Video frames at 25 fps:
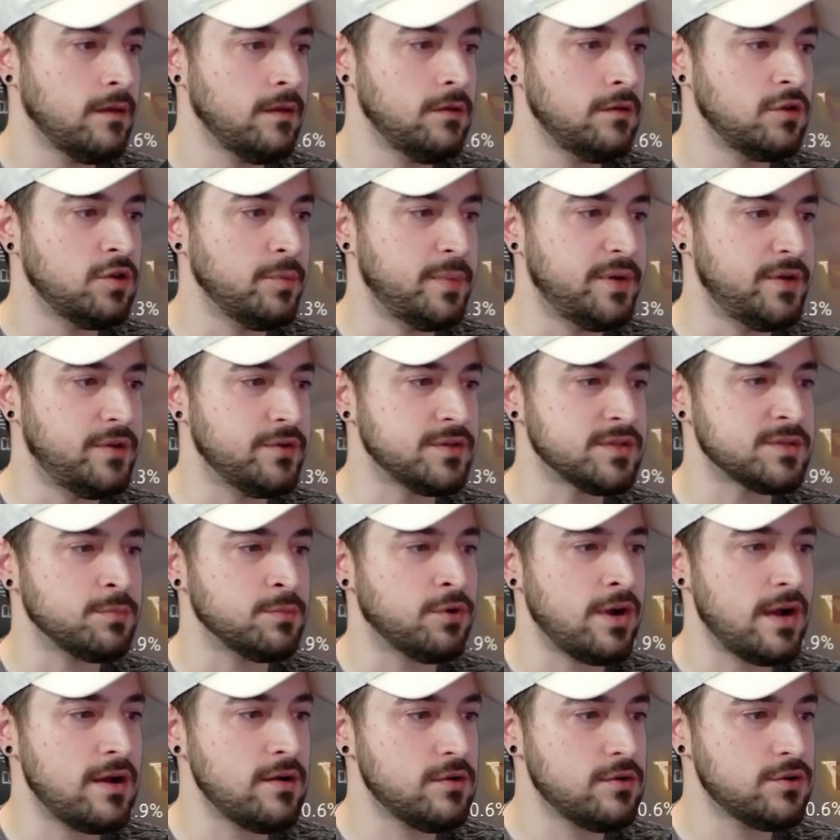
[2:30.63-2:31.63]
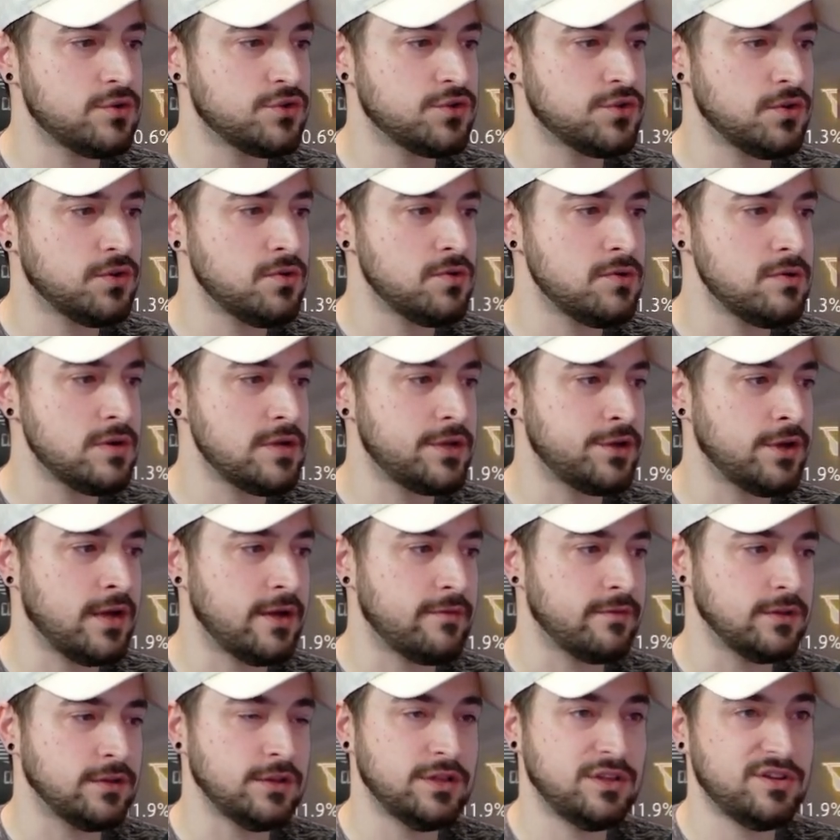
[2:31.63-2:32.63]
You'll be doing some crowd control and you'll have
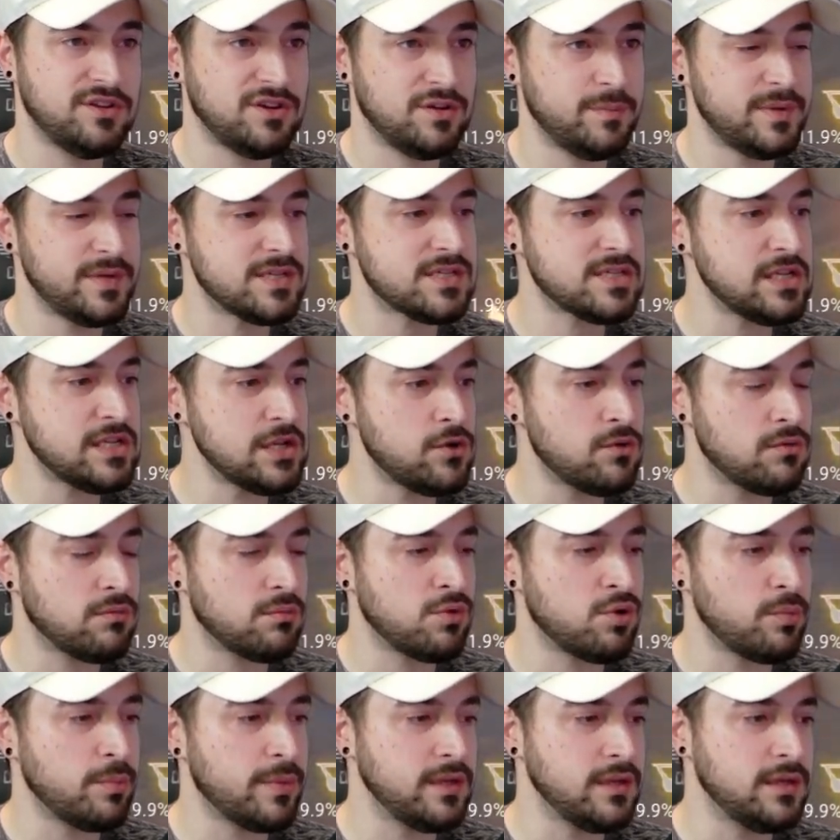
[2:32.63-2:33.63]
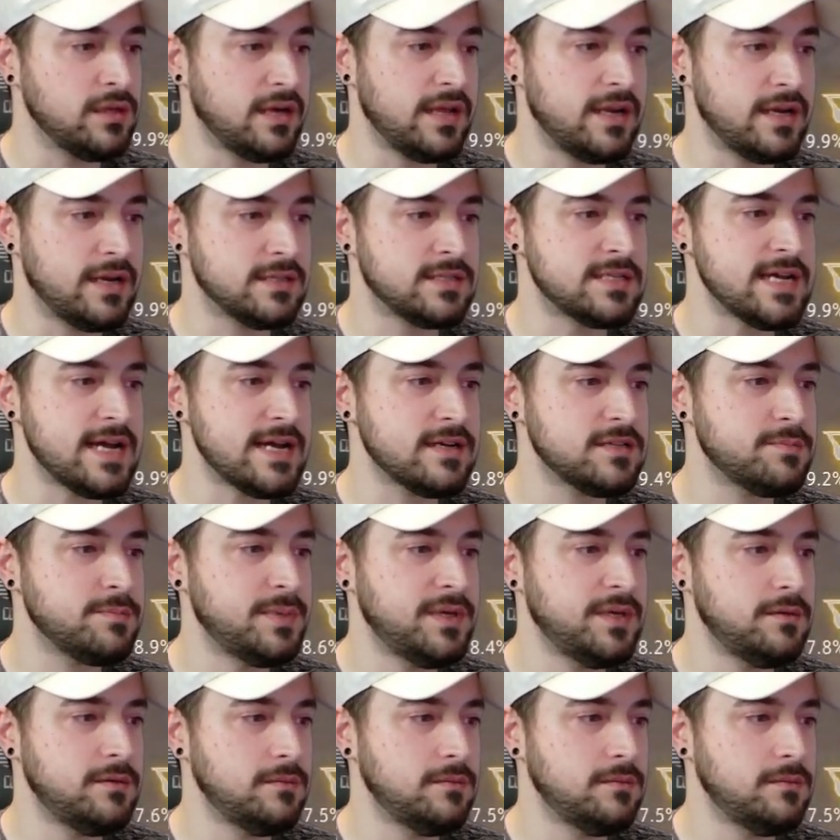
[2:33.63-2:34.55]
a little bit slower mobility and attack speed.